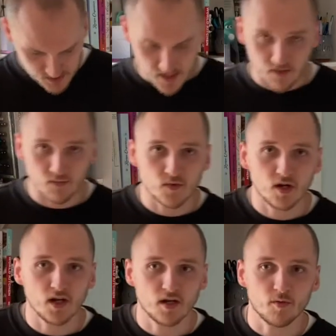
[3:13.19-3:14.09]
sound
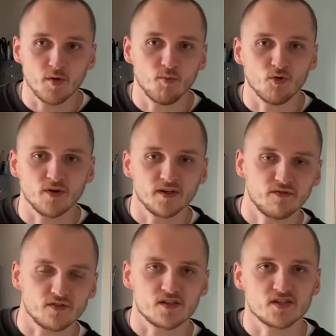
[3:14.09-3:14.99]
a little bit boring,
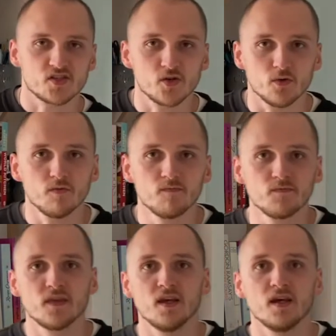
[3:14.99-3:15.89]
feels like school,
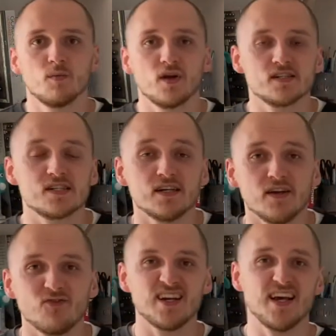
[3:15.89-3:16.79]
but actually
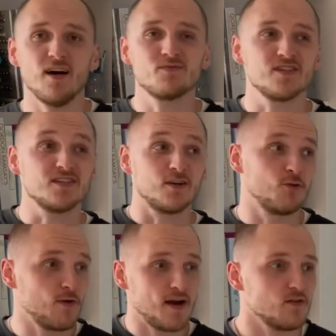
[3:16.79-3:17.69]
it really helps you to
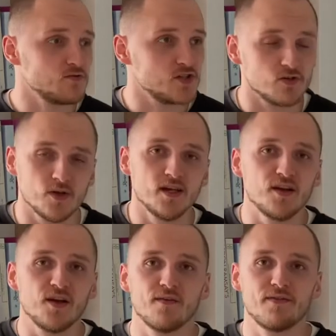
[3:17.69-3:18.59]
ground you
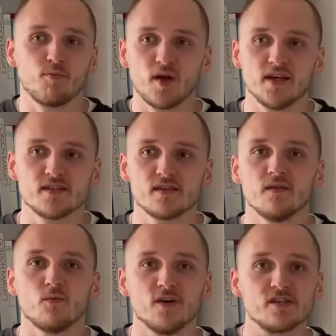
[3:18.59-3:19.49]
in the place
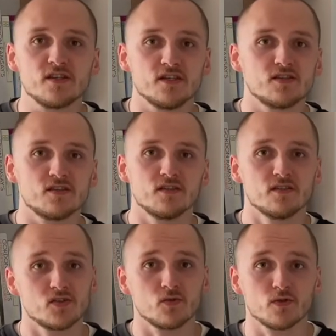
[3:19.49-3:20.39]
in which these
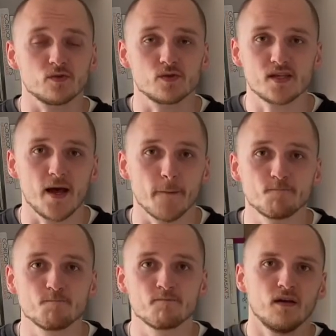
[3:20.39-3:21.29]
stories were set.
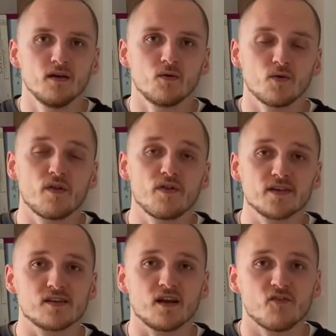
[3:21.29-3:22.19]
One of the
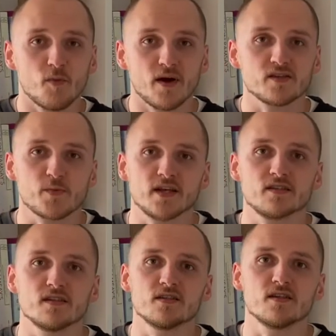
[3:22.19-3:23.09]
things I love about this
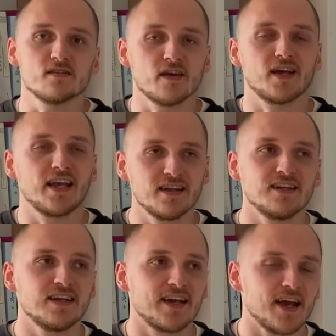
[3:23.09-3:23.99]
passage is that again
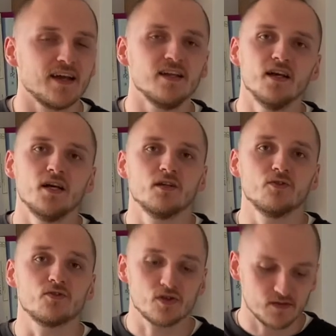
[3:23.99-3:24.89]
and again,
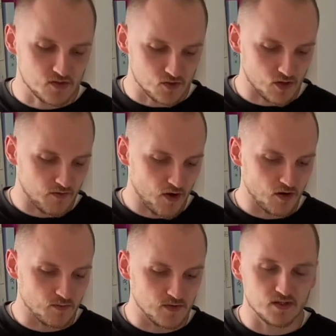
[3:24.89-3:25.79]
Luke tries to drive
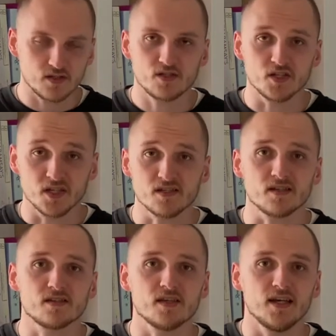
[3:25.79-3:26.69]
home that
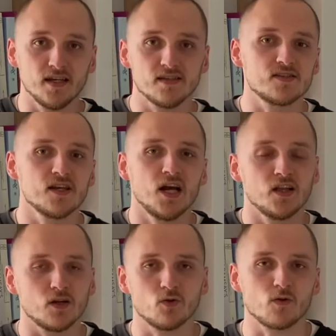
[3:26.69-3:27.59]
Jesus is
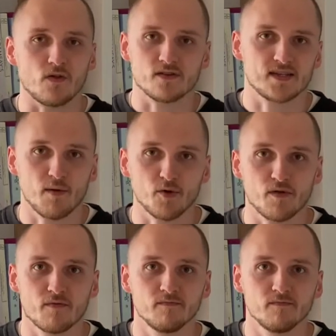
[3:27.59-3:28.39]
the Lord of the Sabbath.